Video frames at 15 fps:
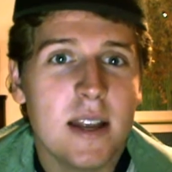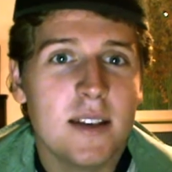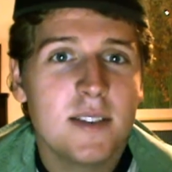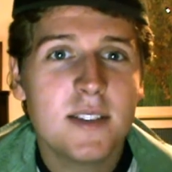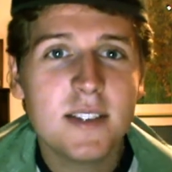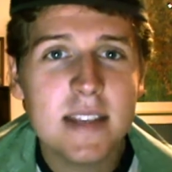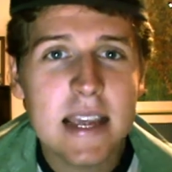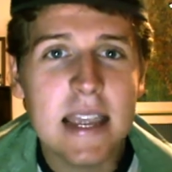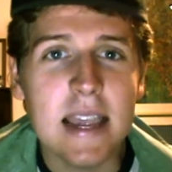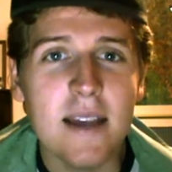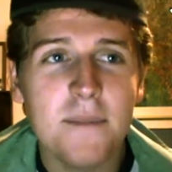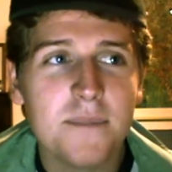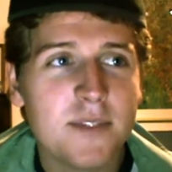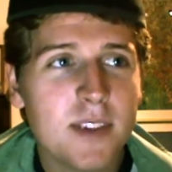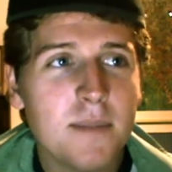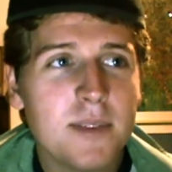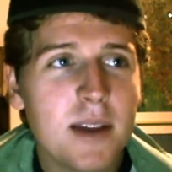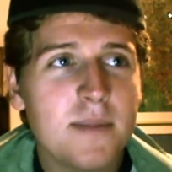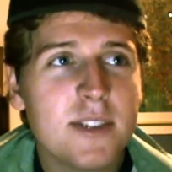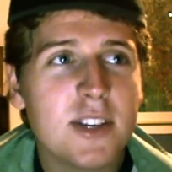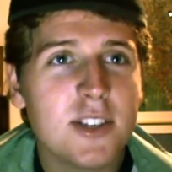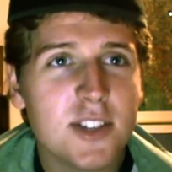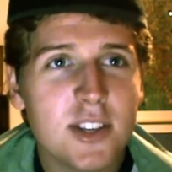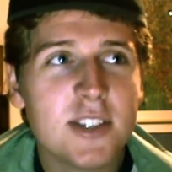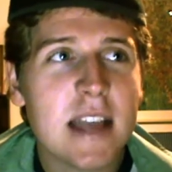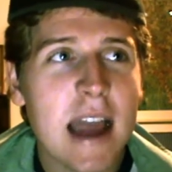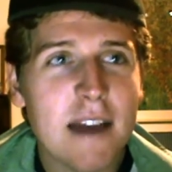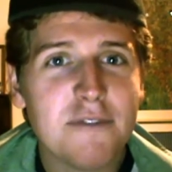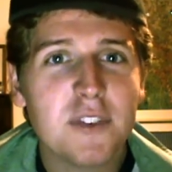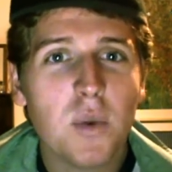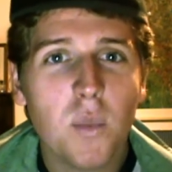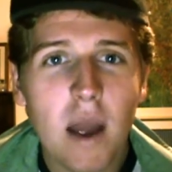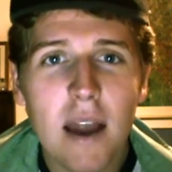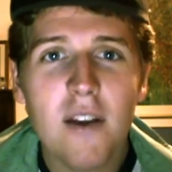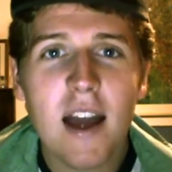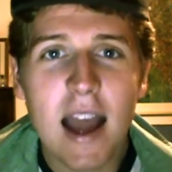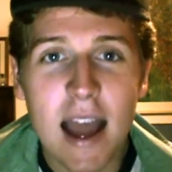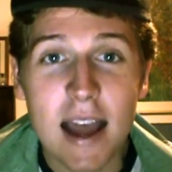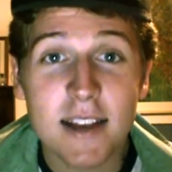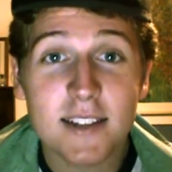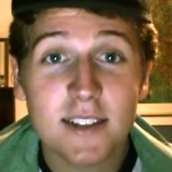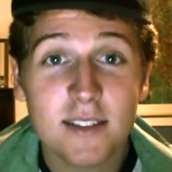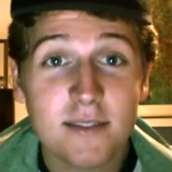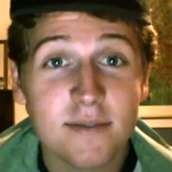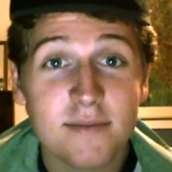it and see. Sometimes you just have to wear a hat.